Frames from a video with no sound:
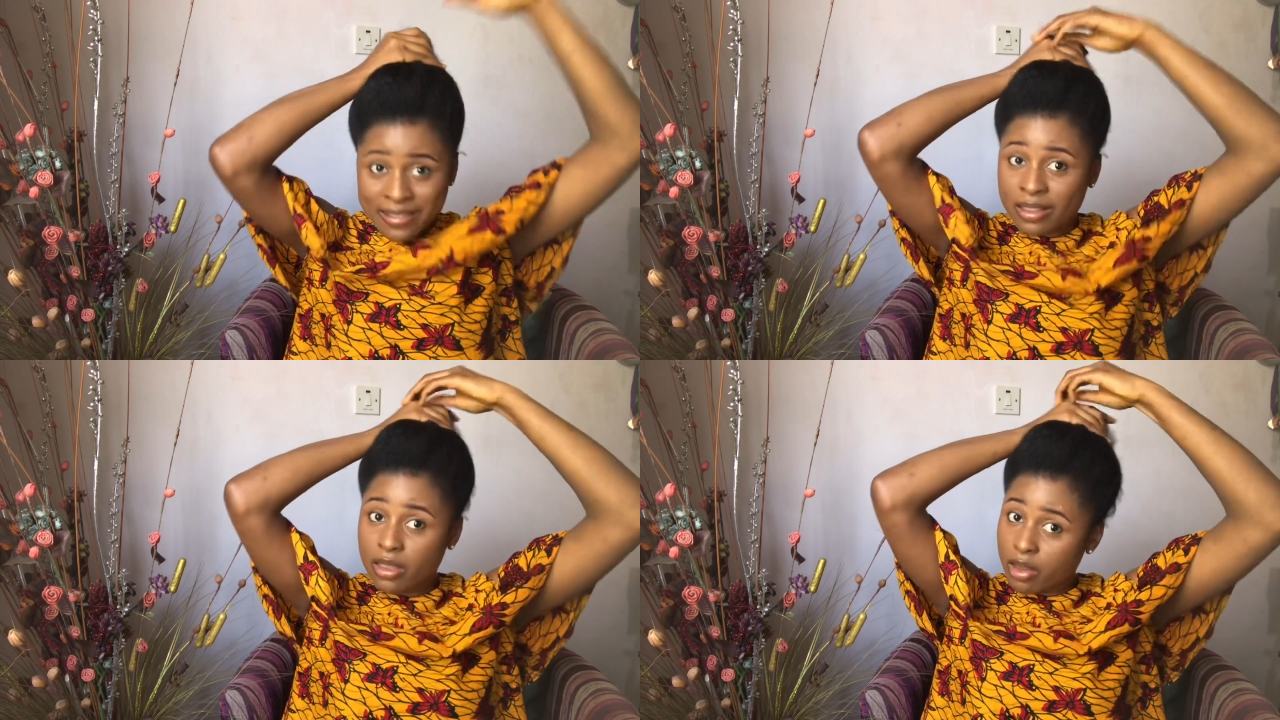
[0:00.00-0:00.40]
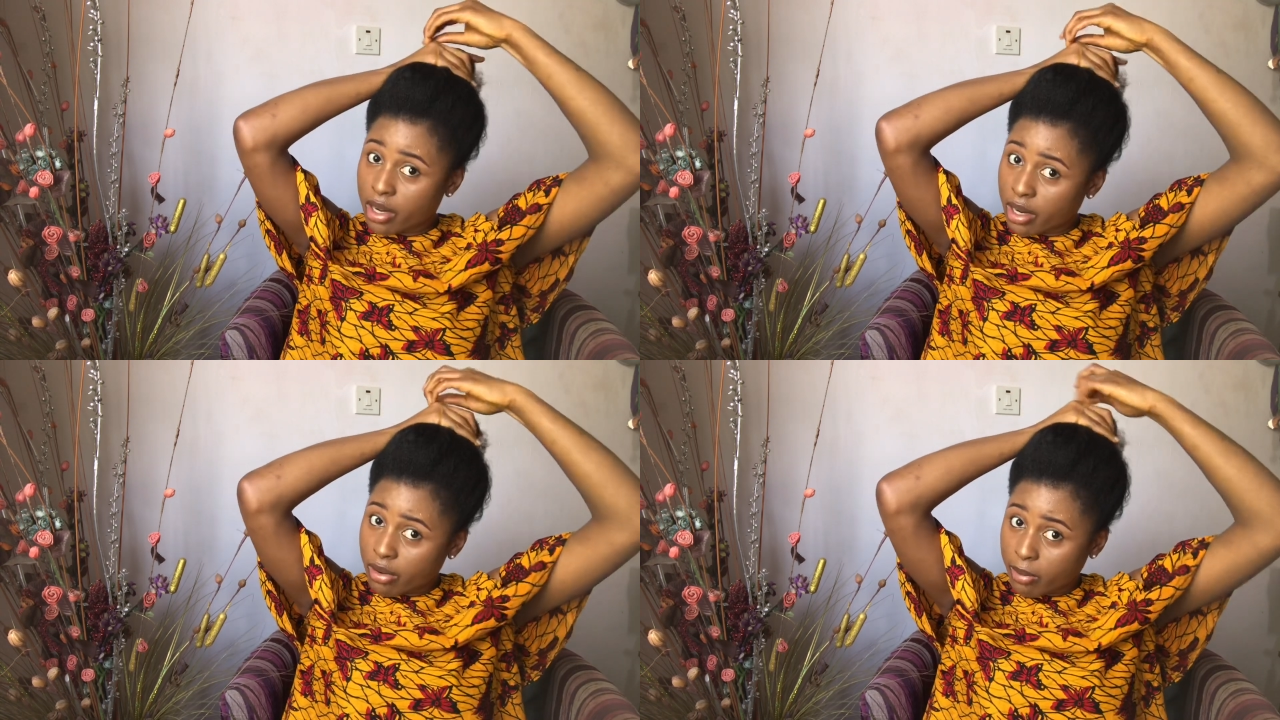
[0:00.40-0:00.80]
3
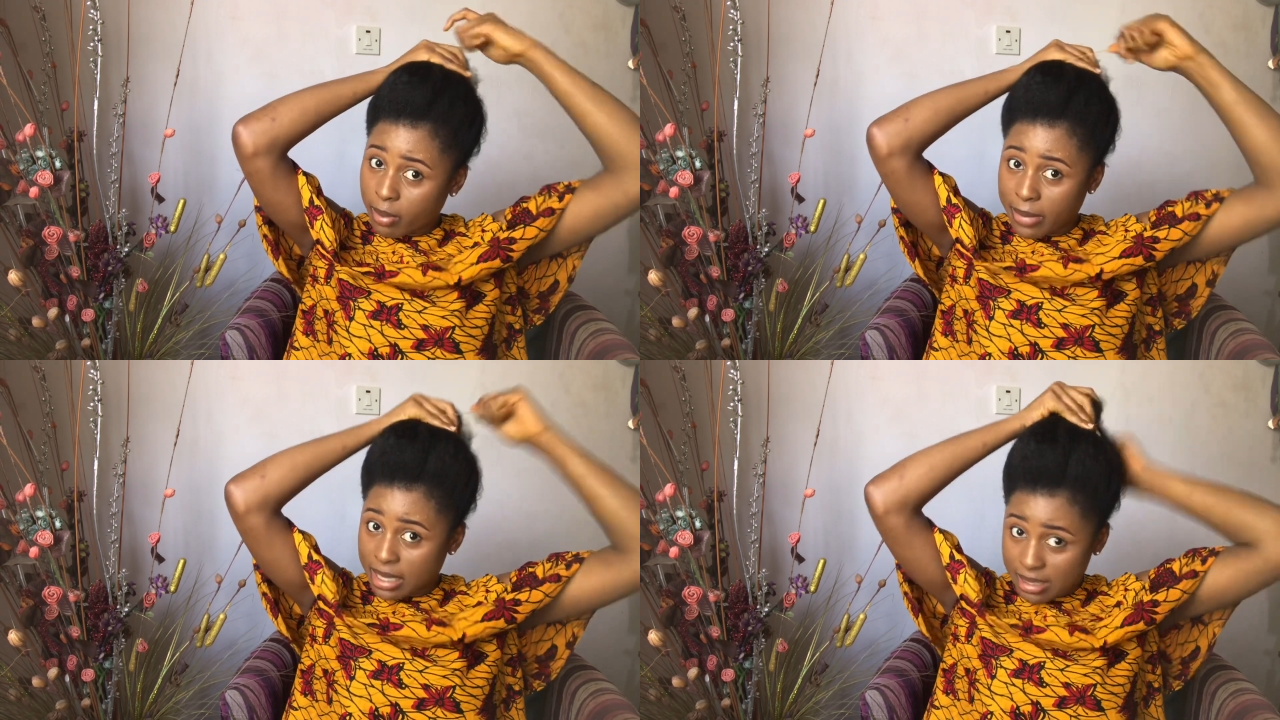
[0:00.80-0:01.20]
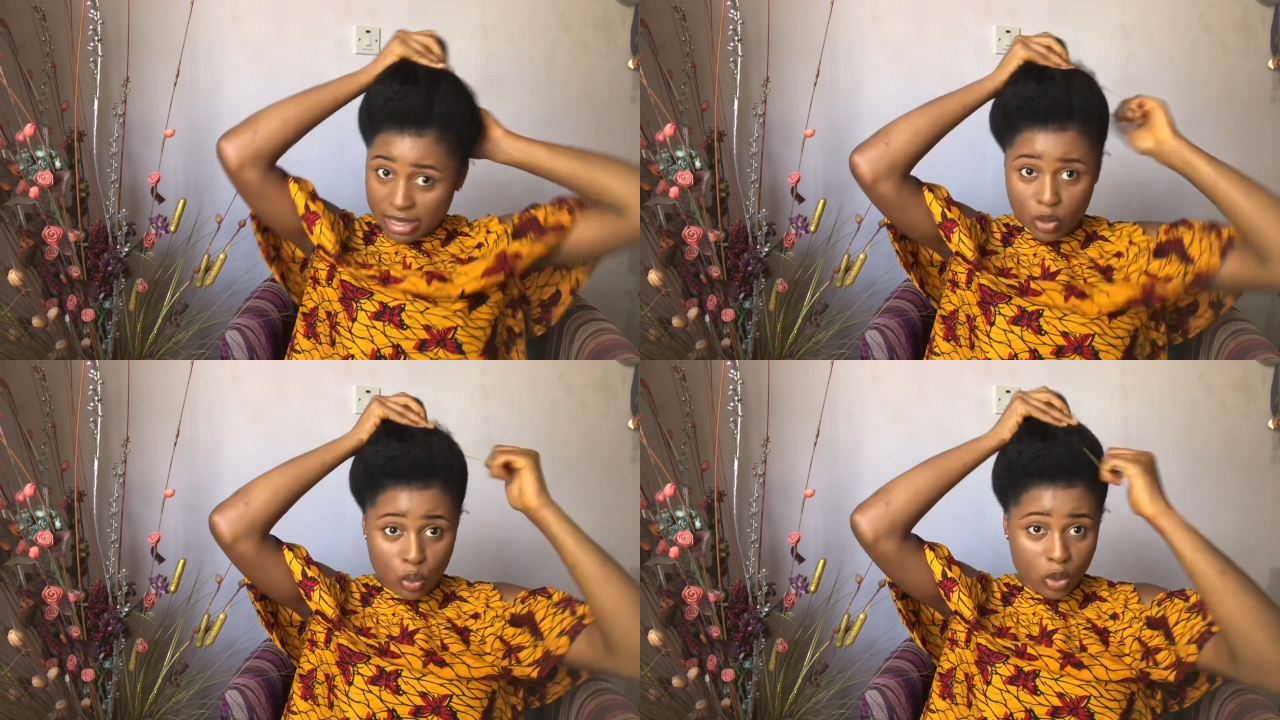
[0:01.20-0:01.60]
rubber bands at
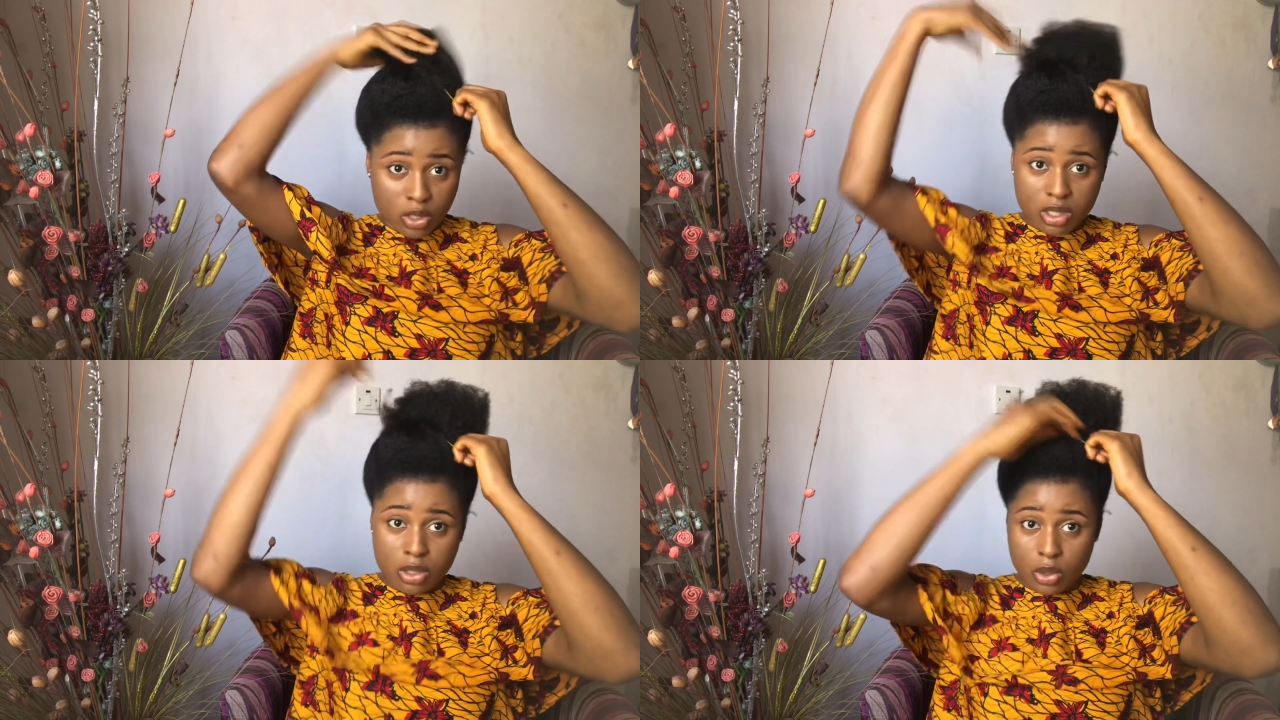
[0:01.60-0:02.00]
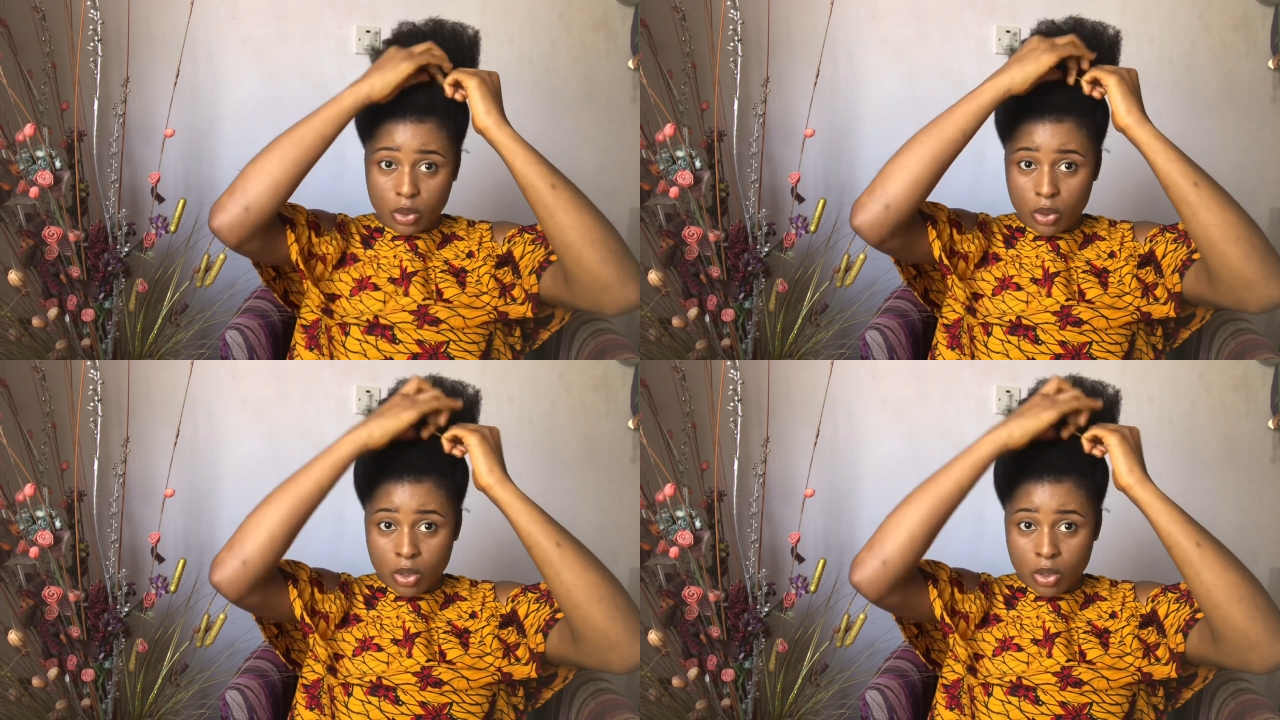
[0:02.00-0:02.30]
once, so